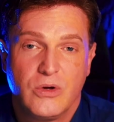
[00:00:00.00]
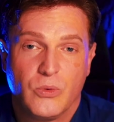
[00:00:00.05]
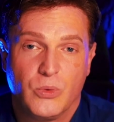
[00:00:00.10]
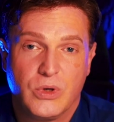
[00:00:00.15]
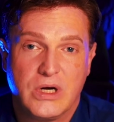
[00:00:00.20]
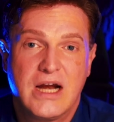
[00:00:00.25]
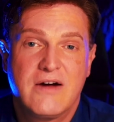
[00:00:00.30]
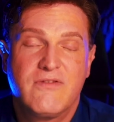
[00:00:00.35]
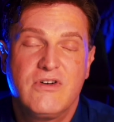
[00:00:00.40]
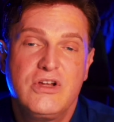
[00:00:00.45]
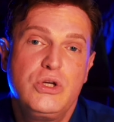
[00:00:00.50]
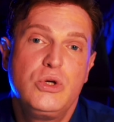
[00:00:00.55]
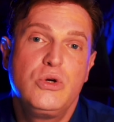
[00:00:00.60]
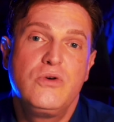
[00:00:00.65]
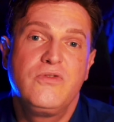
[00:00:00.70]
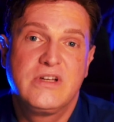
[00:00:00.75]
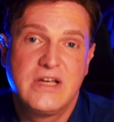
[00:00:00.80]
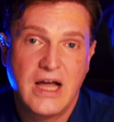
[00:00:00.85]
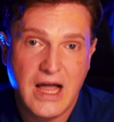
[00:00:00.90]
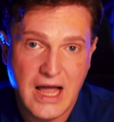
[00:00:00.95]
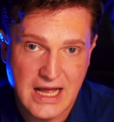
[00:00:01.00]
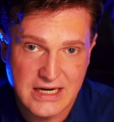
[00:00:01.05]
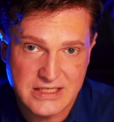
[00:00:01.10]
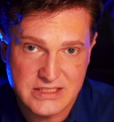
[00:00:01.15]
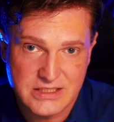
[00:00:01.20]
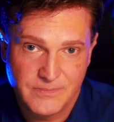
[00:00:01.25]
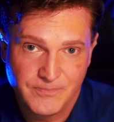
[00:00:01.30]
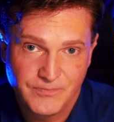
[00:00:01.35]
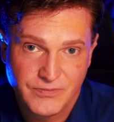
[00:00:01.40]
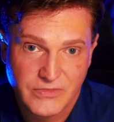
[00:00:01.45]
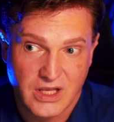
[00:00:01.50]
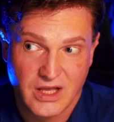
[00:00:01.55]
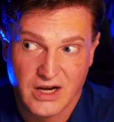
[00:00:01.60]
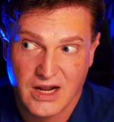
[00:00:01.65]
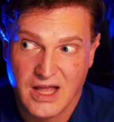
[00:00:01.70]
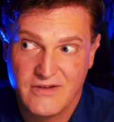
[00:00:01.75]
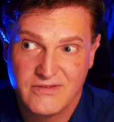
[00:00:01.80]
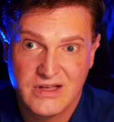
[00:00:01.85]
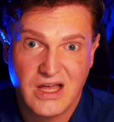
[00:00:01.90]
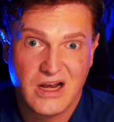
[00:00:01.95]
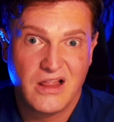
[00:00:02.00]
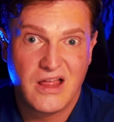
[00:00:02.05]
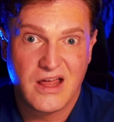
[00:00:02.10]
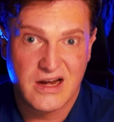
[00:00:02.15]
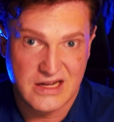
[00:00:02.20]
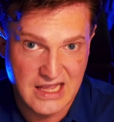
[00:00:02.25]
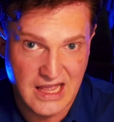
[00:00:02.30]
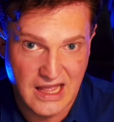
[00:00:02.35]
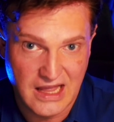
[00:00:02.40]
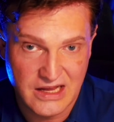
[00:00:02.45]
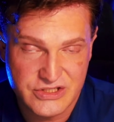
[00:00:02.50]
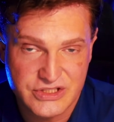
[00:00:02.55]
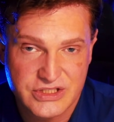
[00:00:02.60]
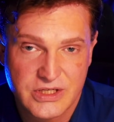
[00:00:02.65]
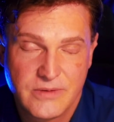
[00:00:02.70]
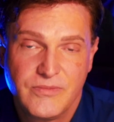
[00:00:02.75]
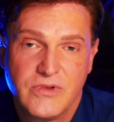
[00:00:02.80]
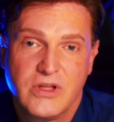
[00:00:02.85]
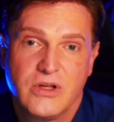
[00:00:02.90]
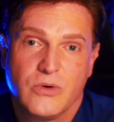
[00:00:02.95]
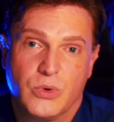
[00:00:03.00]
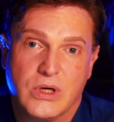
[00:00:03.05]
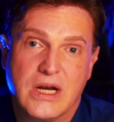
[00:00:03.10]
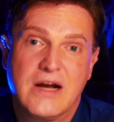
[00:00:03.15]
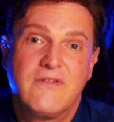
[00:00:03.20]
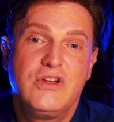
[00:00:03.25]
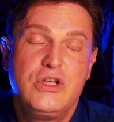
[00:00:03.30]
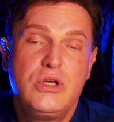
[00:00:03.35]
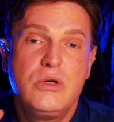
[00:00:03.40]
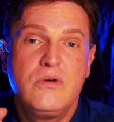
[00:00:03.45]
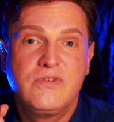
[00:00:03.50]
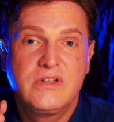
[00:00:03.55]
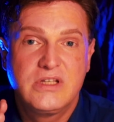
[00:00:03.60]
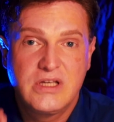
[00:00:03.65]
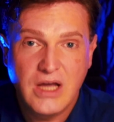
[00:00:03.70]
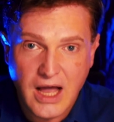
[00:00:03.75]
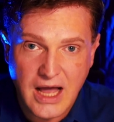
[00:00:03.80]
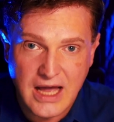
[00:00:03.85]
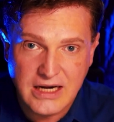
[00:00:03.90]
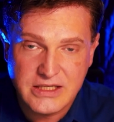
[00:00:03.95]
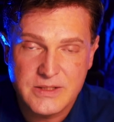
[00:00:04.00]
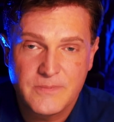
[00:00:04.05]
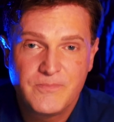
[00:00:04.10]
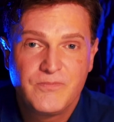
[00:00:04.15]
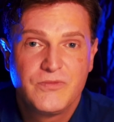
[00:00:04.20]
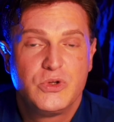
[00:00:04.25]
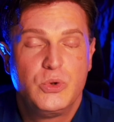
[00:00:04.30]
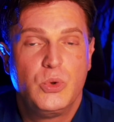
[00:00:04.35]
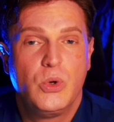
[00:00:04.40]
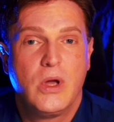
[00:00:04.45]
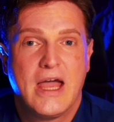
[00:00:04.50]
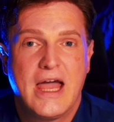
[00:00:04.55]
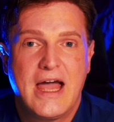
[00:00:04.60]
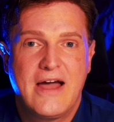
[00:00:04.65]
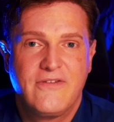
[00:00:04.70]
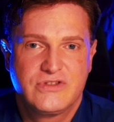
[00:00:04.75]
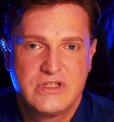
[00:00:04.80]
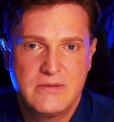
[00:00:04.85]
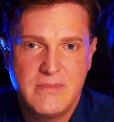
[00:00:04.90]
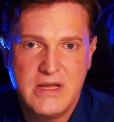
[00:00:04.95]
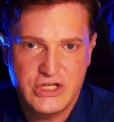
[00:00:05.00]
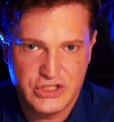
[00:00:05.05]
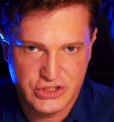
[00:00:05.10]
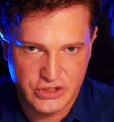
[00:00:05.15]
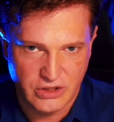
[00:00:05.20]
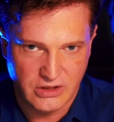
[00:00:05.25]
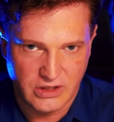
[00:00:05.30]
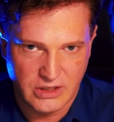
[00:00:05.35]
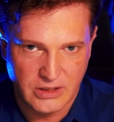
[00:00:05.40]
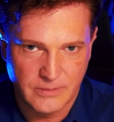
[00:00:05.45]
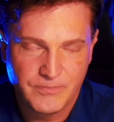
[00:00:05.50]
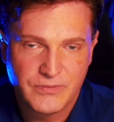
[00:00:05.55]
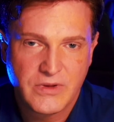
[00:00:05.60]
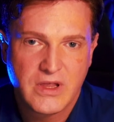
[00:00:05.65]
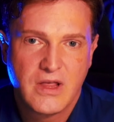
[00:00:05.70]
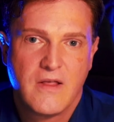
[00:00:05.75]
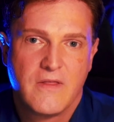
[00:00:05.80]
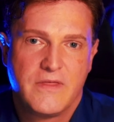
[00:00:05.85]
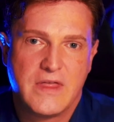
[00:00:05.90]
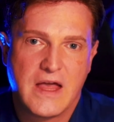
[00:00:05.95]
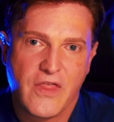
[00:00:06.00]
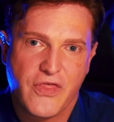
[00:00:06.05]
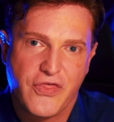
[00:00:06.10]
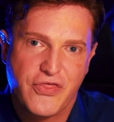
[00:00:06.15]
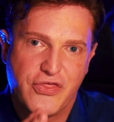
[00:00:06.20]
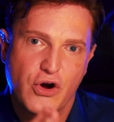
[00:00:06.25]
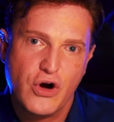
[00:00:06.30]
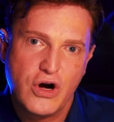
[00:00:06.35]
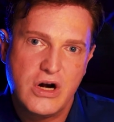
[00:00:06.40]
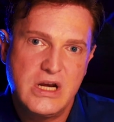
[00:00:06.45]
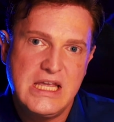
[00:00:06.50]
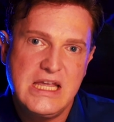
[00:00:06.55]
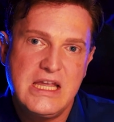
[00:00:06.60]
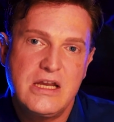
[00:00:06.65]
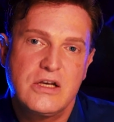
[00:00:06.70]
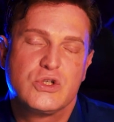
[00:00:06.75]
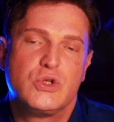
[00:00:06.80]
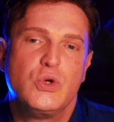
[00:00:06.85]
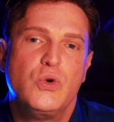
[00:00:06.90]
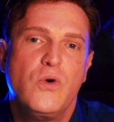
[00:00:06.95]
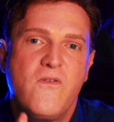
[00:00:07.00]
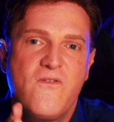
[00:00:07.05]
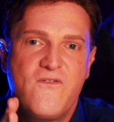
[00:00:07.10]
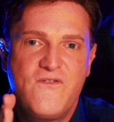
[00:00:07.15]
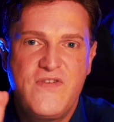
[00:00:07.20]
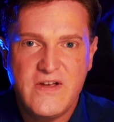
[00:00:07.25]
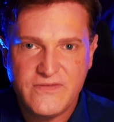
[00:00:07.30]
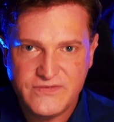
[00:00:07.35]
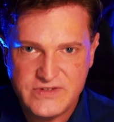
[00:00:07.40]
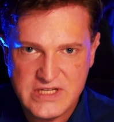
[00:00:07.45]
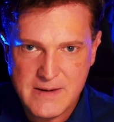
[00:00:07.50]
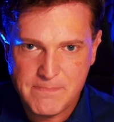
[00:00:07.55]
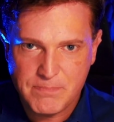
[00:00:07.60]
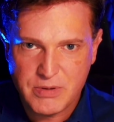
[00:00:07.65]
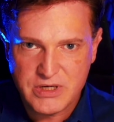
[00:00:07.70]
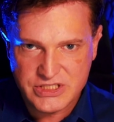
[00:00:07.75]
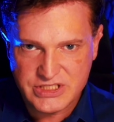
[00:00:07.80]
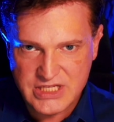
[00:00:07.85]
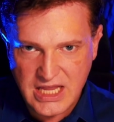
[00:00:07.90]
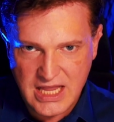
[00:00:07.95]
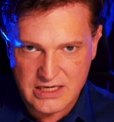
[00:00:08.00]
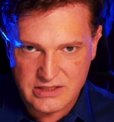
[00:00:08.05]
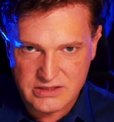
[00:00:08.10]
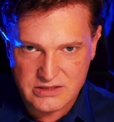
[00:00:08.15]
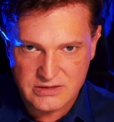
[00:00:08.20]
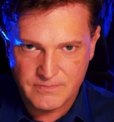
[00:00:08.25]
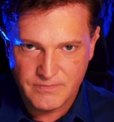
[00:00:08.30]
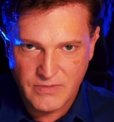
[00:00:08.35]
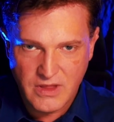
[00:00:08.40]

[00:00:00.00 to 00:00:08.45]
whatever you've got, and I've got a lot of cash, whatever you've got, you have to make sure that 30 to 50%